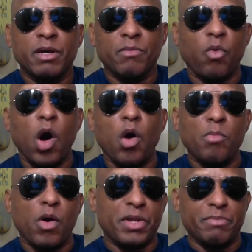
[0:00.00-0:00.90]

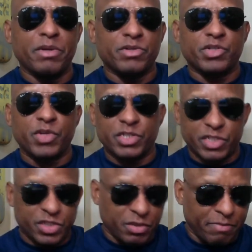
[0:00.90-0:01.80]
Walmart administration,
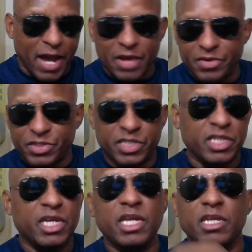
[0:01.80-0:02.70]
because you're bound to
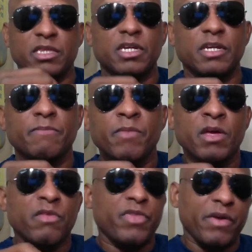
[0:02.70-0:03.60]
see anything.
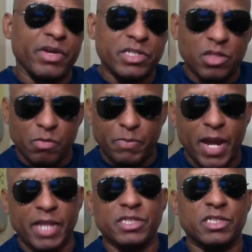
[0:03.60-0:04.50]
There is no
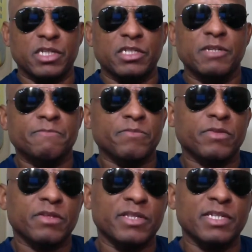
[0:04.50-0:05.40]
policies
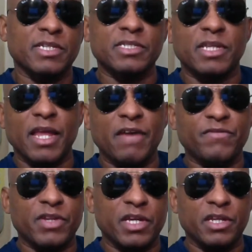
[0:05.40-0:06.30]
that these
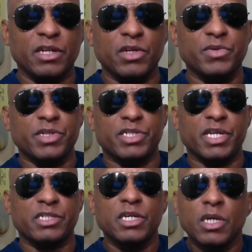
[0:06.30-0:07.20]
left-leaning
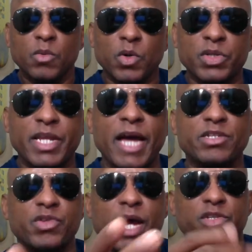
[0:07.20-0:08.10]
lunatics will not
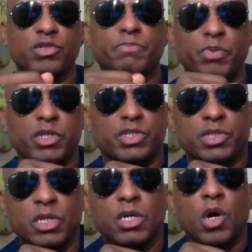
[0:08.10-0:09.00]
try to push
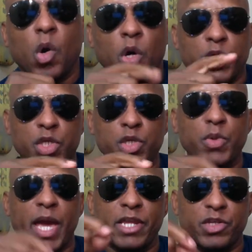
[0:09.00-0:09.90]
on
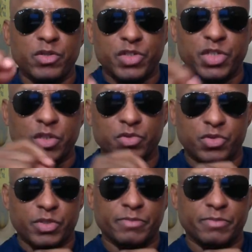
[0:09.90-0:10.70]
you and your children.